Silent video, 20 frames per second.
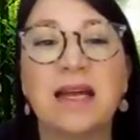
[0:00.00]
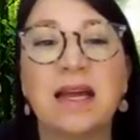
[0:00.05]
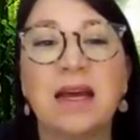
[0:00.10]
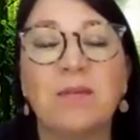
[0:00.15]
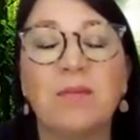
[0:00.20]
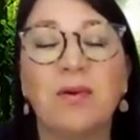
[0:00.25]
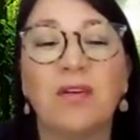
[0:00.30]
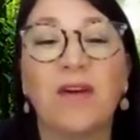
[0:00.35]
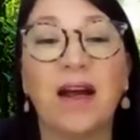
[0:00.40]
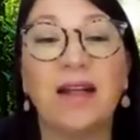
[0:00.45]

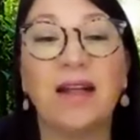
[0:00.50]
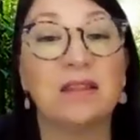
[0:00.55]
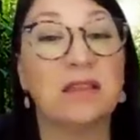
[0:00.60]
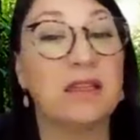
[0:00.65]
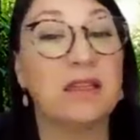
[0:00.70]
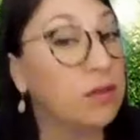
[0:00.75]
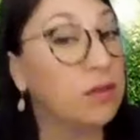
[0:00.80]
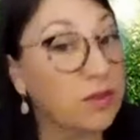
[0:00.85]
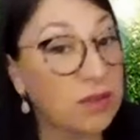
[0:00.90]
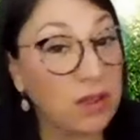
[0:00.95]
Stan provides
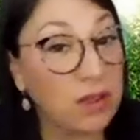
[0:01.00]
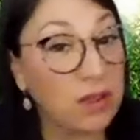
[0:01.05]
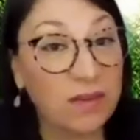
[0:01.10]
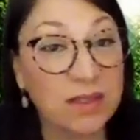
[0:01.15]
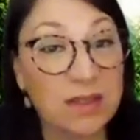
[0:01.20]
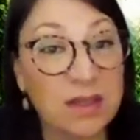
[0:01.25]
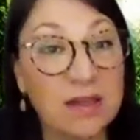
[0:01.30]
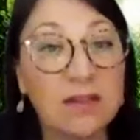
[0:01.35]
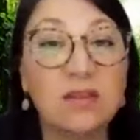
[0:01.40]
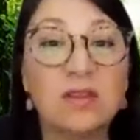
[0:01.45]
legal
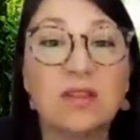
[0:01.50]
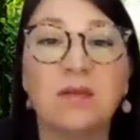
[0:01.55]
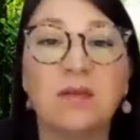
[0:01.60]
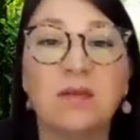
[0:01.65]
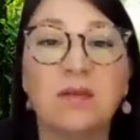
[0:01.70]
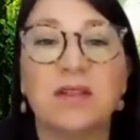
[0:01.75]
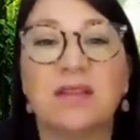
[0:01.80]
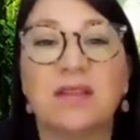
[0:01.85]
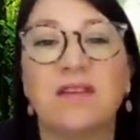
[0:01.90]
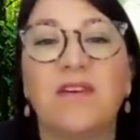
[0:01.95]
services
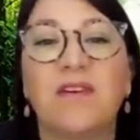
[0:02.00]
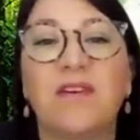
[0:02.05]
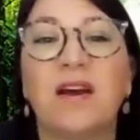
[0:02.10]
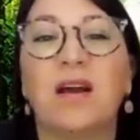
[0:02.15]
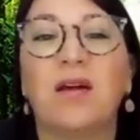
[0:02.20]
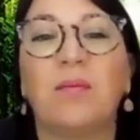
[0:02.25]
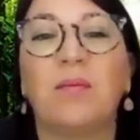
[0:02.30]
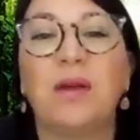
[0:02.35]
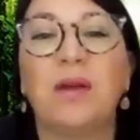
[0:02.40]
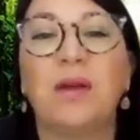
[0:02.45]
to
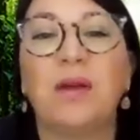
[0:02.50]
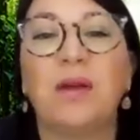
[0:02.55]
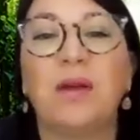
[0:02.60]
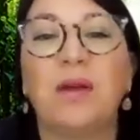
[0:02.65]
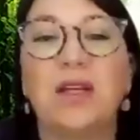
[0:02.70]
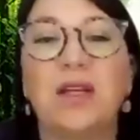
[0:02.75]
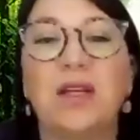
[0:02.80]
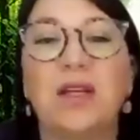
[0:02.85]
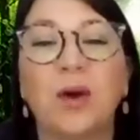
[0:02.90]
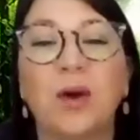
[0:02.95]
Pacific
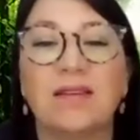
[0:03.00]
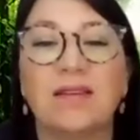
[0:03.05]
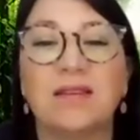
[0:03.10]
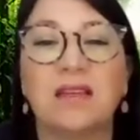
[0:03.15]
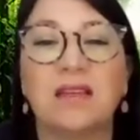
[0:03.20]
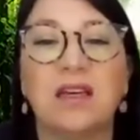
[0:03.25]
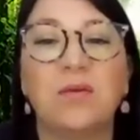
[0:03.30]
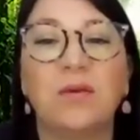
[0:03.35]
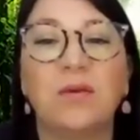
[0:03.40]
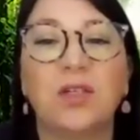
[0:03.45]
Beachcomber
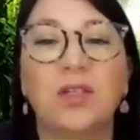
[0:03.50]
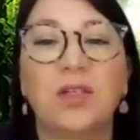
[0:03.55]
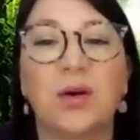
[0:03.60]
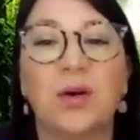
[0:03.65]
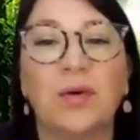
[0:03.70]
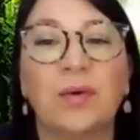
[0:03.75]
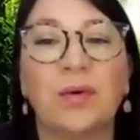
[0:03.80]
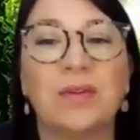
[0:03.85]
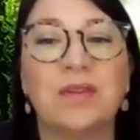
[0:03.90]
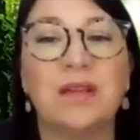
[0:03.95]
SC, which
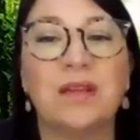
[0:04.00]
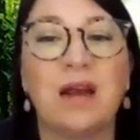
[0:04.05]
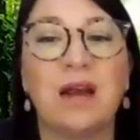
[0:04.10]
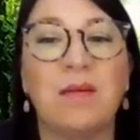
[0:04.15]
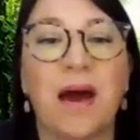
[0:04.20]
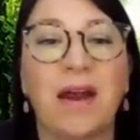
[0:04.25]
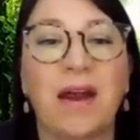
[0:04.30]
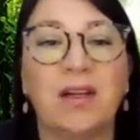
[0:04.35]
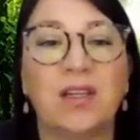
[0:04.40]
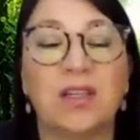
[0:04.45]
owns
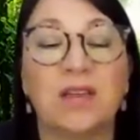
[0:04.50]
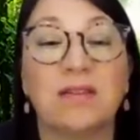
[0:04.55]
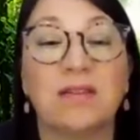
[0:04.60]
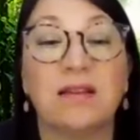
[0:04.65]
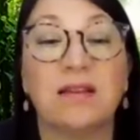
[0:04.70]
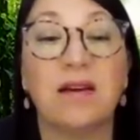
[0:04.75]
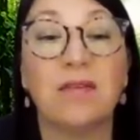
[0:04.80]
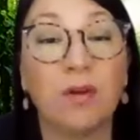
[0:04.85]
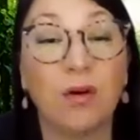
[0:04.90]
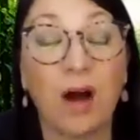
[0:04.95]
and
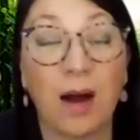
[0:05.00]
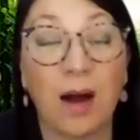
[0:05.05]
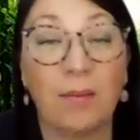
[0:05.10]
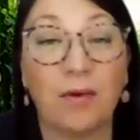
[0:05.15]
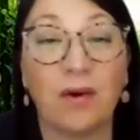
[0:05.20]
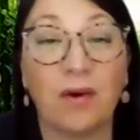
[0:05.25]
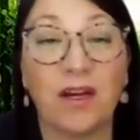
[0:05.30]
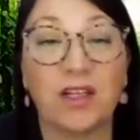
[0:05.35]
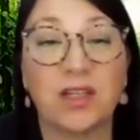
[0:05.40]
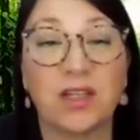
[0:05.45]
manages several
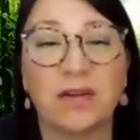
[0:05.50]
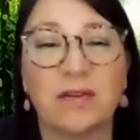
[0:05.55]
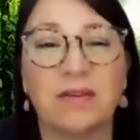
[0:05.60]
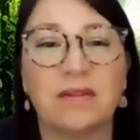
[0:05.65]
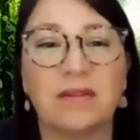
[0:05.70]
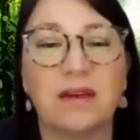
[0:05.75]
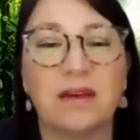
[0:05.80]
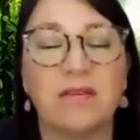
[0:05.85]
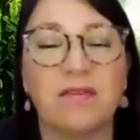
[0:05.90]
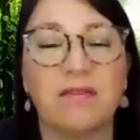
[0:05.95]

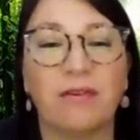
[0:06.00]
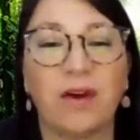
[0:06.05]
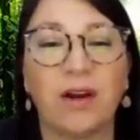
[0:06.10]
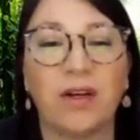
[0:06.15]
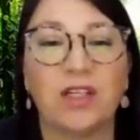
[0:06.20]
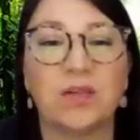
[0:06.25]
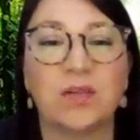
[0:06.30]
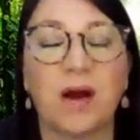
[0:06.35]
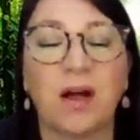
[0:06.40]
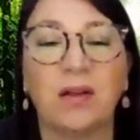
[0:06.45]
operations in
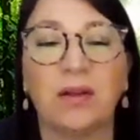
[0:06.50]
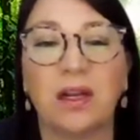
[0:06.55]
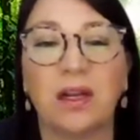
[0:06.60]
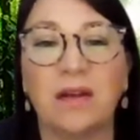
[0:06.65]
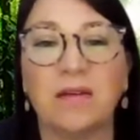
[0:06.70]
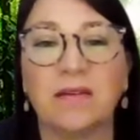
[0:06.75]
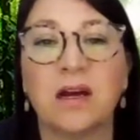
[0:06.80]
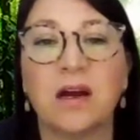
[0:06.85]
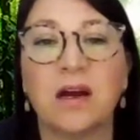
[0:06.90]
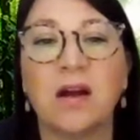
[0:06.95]
French
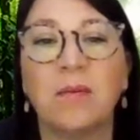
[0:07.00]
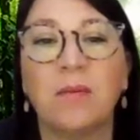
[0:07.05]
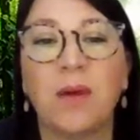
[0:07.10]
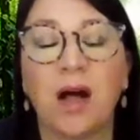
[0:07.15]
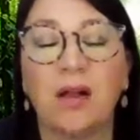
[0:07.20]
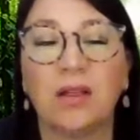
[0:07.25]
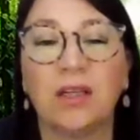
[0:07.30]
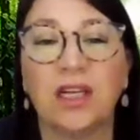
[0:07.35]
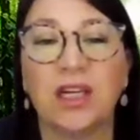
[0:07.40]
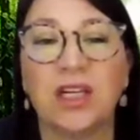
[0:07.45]
Polynesia,
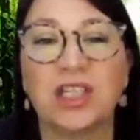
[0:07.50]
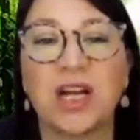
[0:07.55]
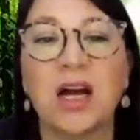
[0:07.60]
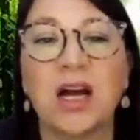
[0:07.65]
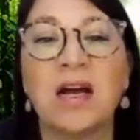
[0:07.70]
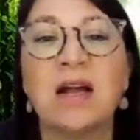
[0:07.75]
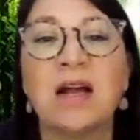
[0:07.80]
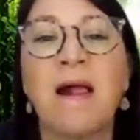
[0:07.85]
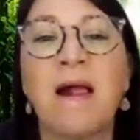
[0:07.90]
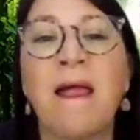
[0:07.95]

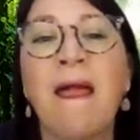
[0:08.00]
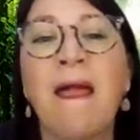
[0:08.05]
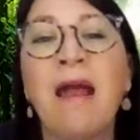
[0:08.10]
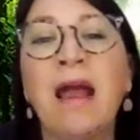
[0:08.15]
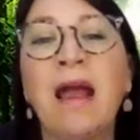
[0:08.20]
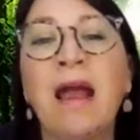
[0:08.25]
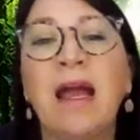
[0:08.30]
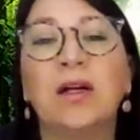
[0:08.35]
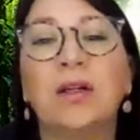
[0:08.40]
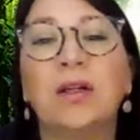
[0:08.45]

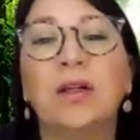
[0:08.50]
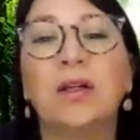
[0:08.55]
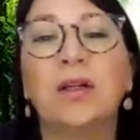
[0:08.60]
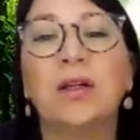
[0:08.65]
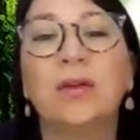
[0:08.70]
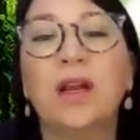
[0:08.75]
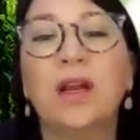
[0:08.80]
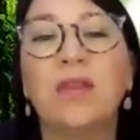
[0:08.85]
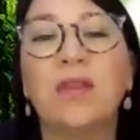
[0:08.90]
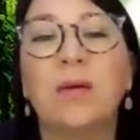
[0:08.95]

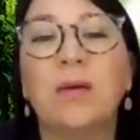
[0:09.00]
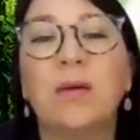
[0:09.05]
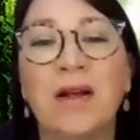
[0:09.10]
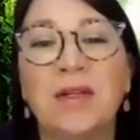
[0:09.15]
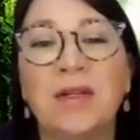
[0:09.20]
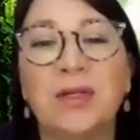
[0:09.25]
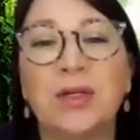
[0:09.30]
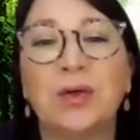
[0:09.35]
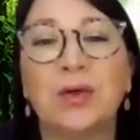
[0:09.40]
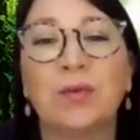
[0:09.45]
including the
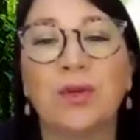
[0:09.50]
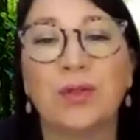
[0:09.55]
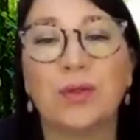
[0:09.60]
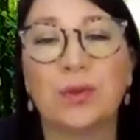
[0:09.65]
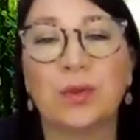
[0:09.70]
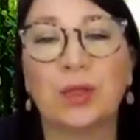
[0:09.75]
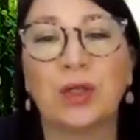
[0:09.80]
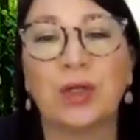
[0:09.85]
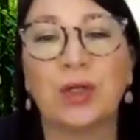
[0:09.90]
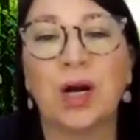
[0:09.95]
Brando
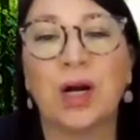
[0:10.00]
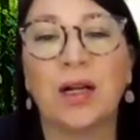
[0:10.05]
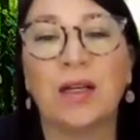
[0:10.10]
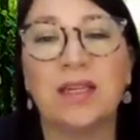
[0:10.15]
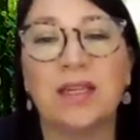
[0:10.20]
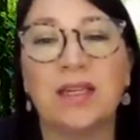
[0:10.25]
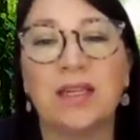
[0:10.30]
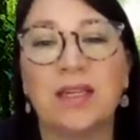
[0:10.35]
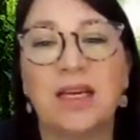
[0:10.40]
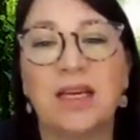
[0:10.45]
Resort
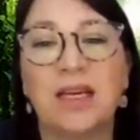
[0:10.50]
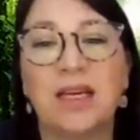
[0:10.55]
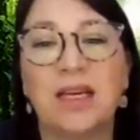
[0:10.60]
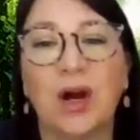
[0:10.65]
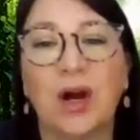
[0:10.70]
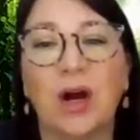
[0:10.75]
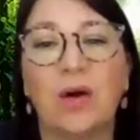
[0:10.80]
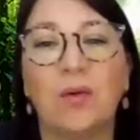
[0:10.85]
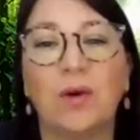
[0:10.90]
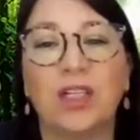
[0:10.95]
on
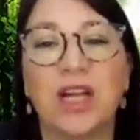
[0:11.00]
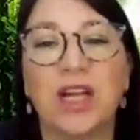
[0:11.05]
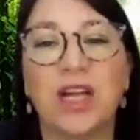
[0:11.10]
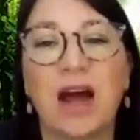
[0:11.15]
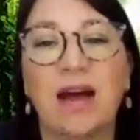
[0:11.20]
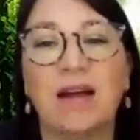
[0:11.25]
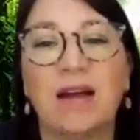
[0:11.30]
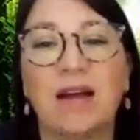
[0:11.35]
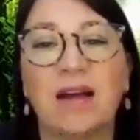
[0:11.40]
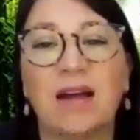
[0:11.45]
Tetiaroa, which
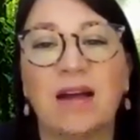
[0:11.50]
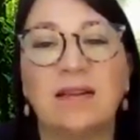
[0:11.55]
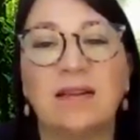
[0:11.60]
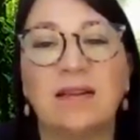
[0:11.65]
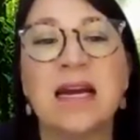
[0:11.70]
has